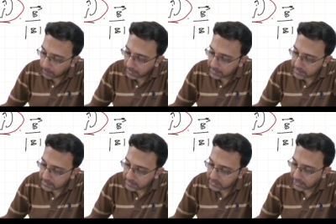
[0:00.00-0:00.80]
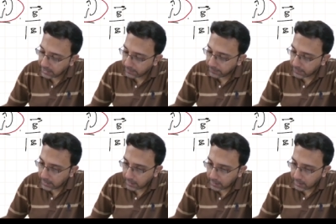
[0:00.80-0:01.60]
plus j
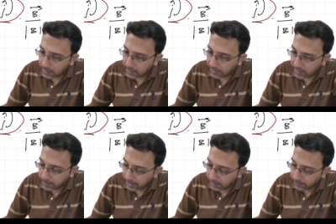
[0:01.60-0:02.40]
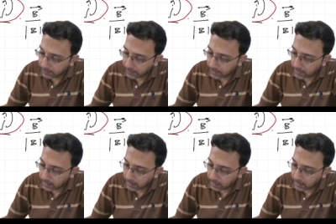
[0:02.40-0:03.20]
divided by
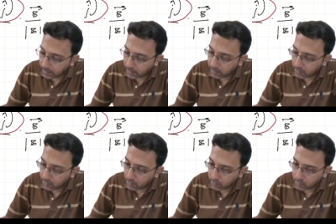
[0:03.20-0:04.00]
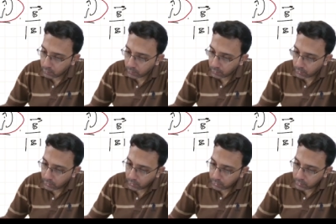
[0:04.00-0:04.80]
root 2.
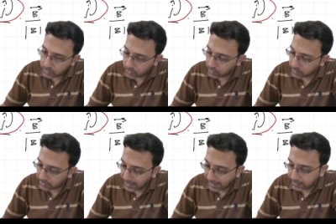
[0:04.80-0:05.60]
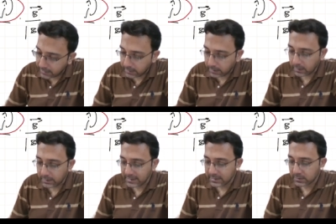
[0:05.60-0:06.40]
So that
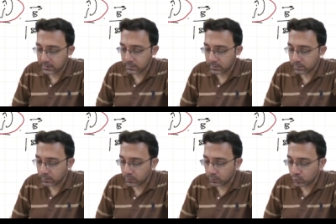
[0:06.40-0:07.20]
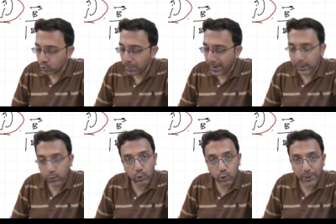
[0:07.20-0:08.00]
this 2 by
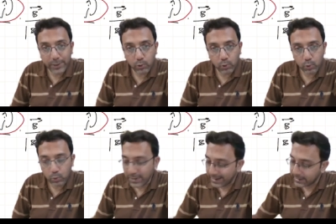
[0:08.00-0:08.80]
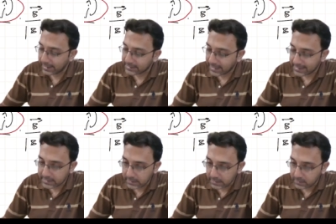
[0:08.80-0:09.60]
root 2 into root 2, that gets
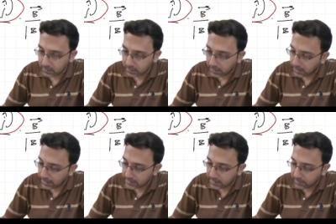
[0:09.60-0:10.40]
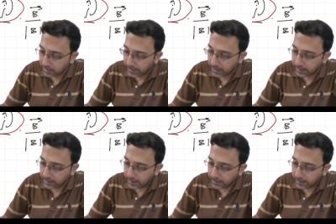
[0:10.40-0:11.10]
cancelled. So the answer will be